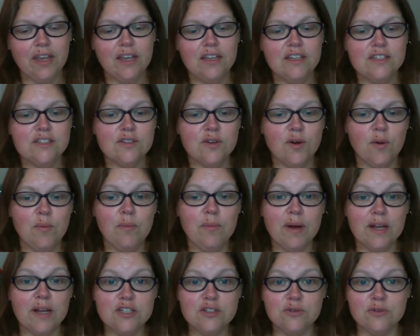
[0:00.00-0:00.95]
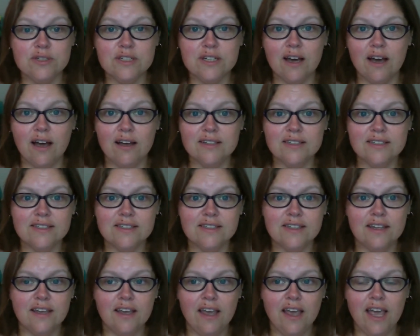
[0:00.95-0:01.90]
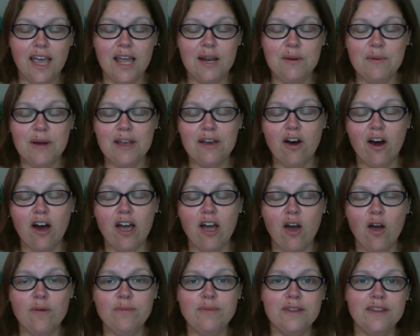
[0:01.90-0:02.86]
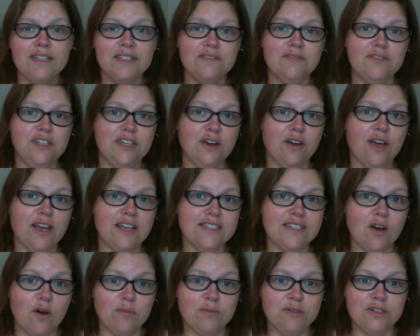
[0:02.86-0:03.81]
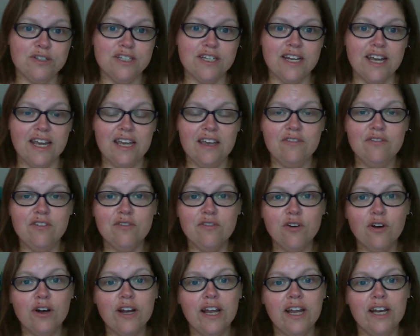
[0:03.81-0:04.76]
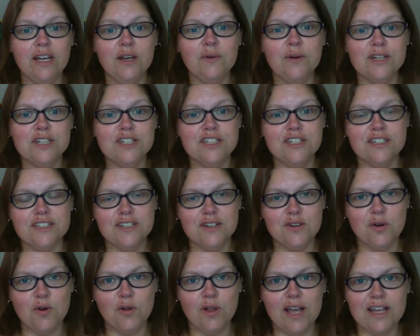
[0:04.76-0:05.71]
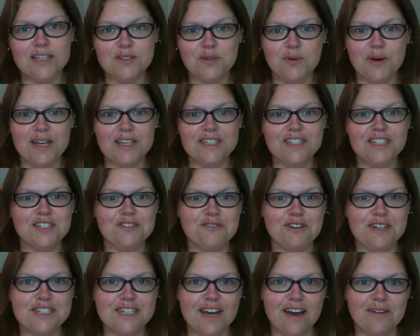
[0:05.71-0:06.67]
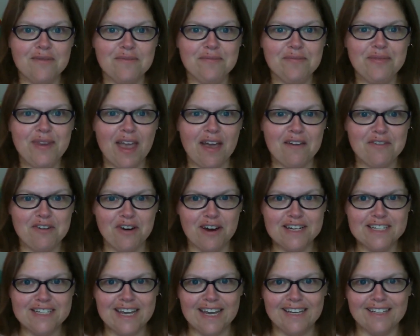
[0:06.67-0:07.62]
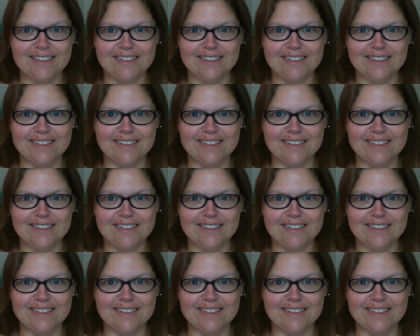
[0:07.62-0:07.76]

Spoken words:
So batch your tasks. Anyway, I hope that this video has helped you today. If you've got any questions at all, as always, just reach out. Have a great day.